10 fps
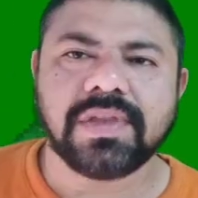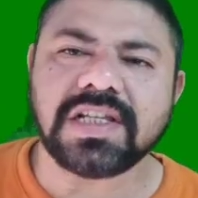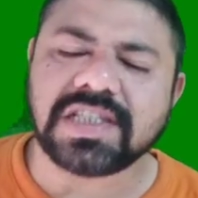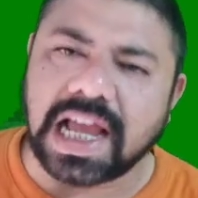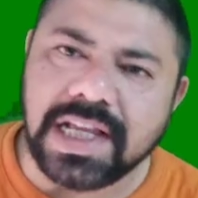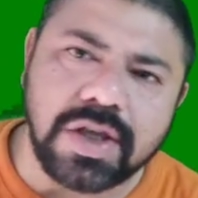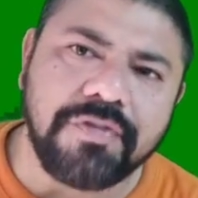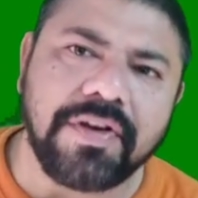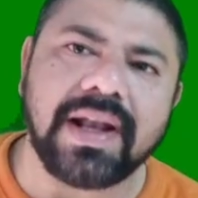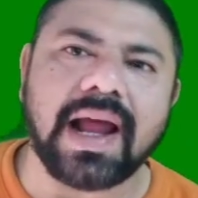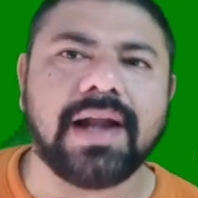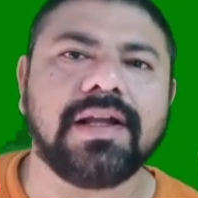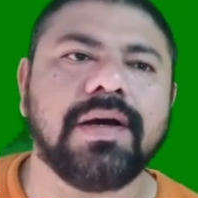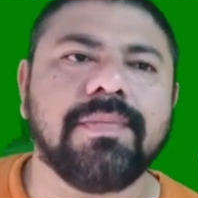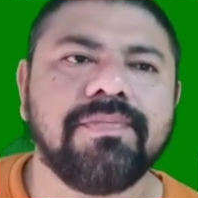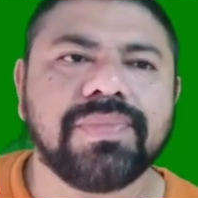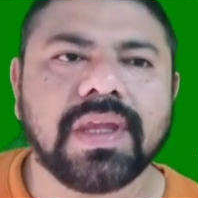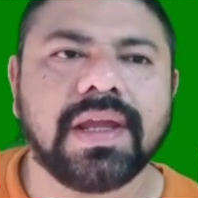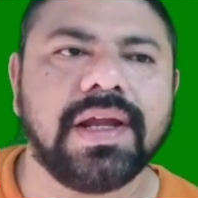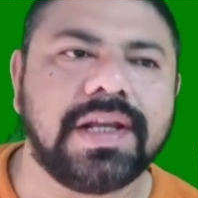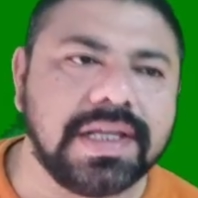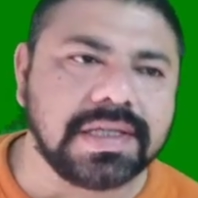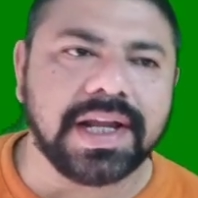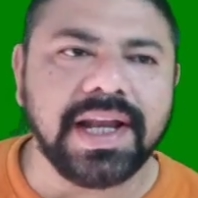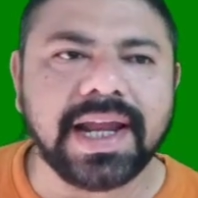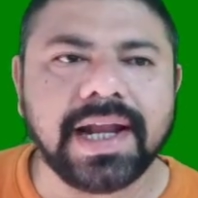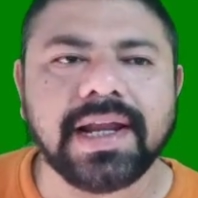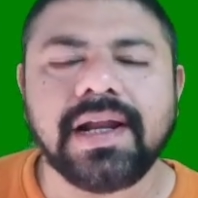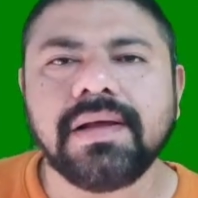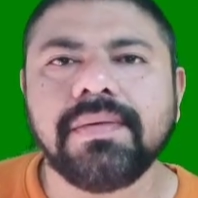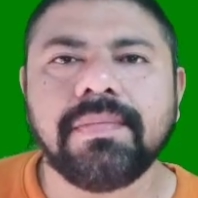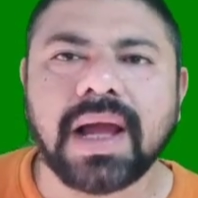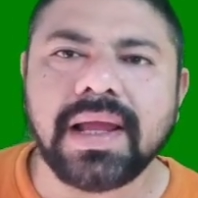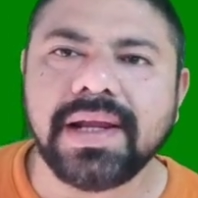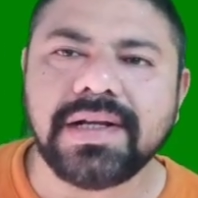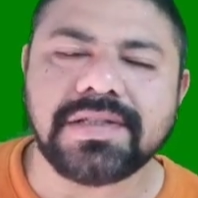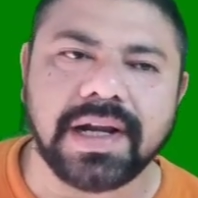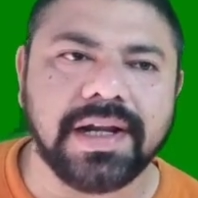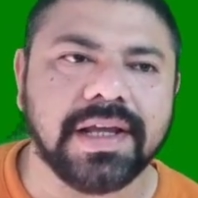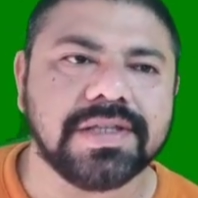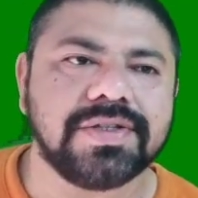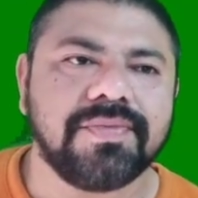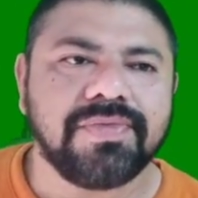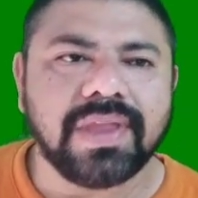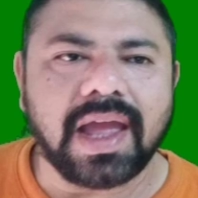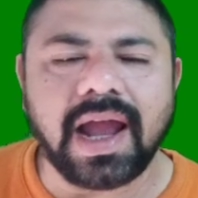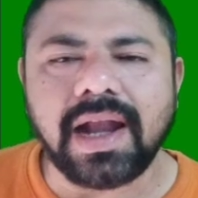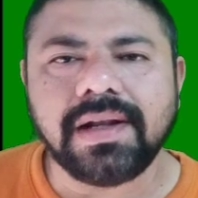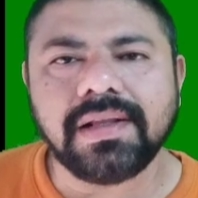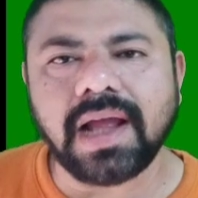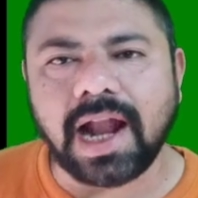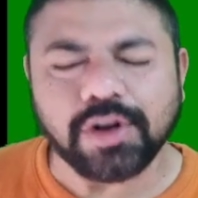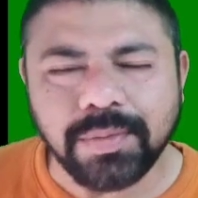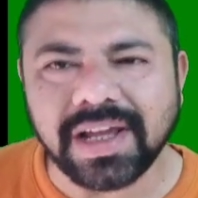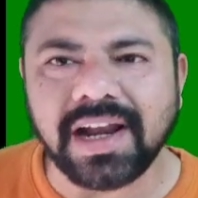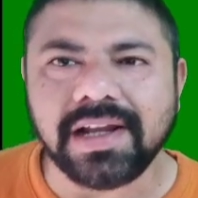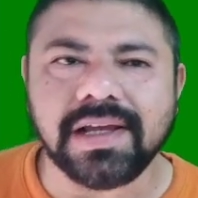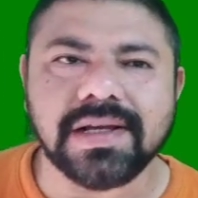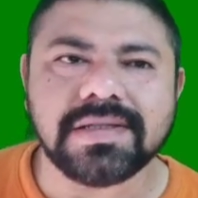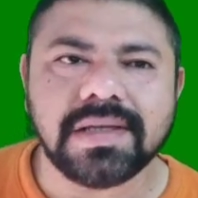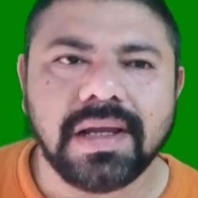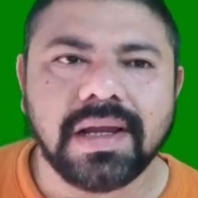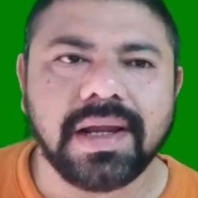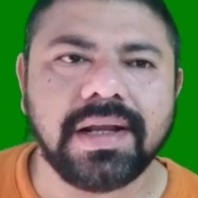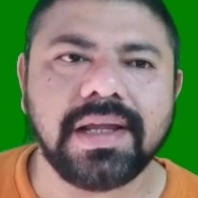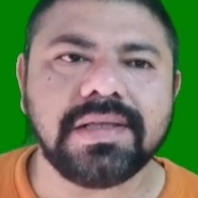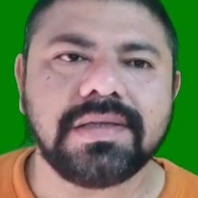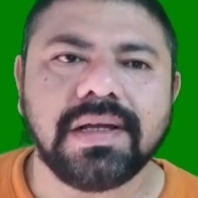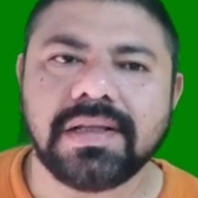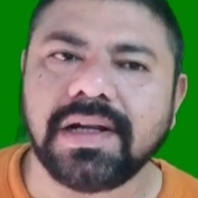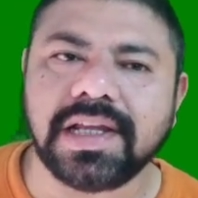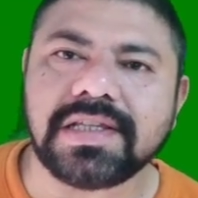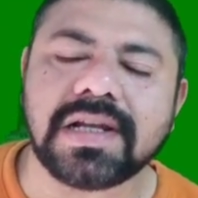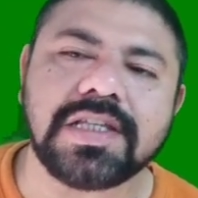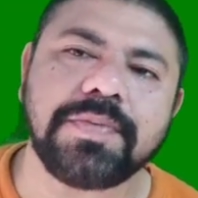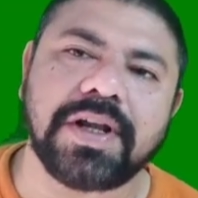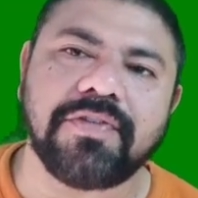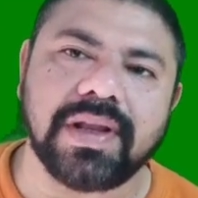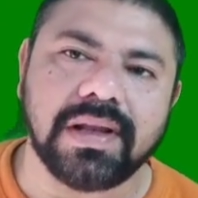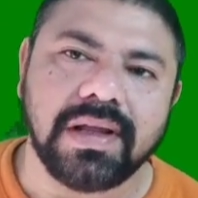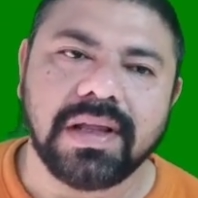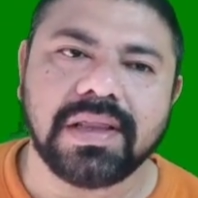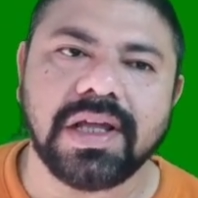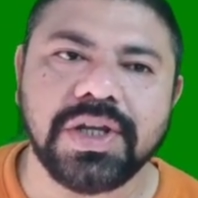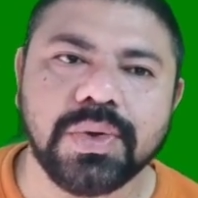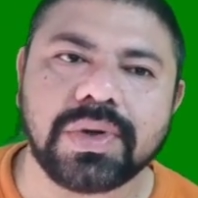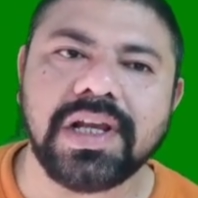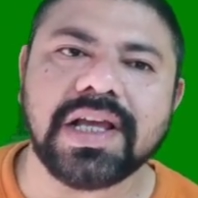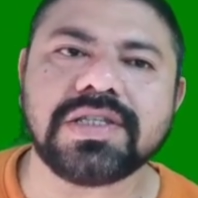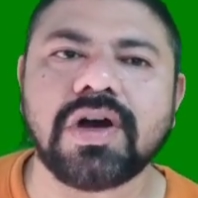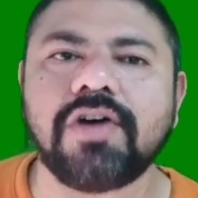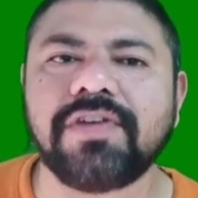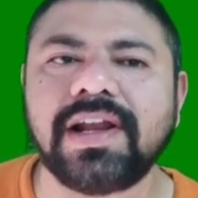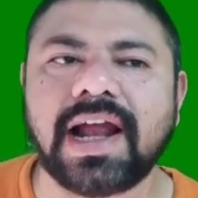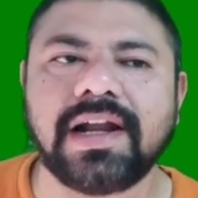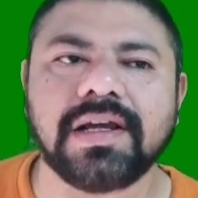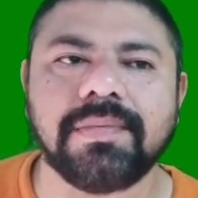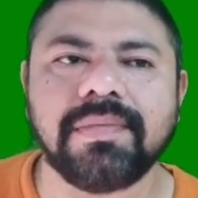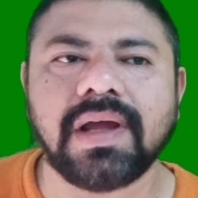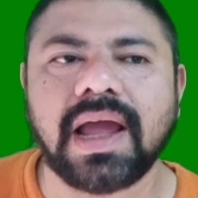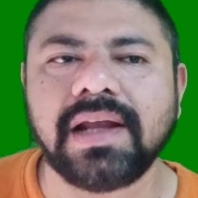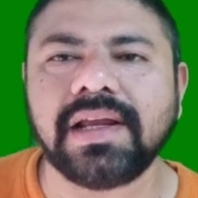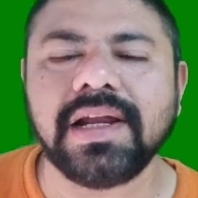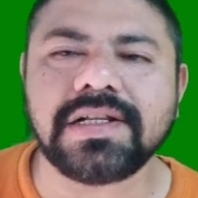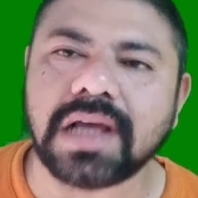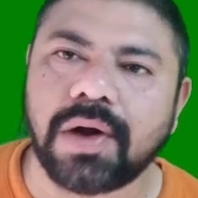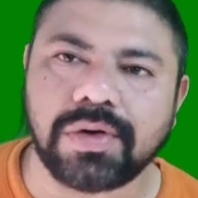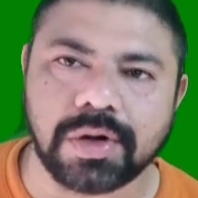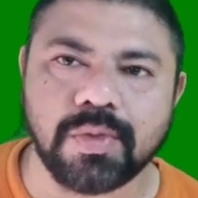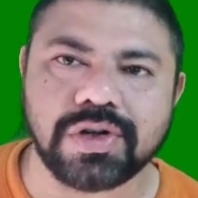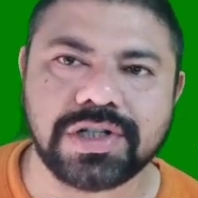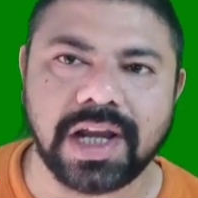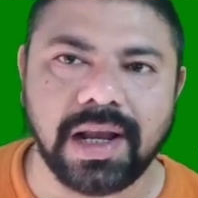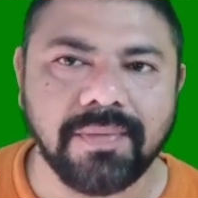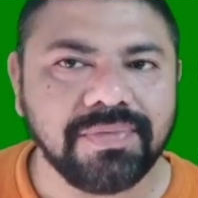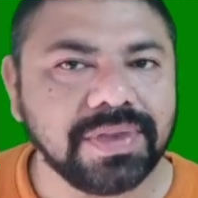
The size of an atom, it is indicated by its radius, and the atomic radius, it is the distance between the nucleus of an atom and its outermost shell.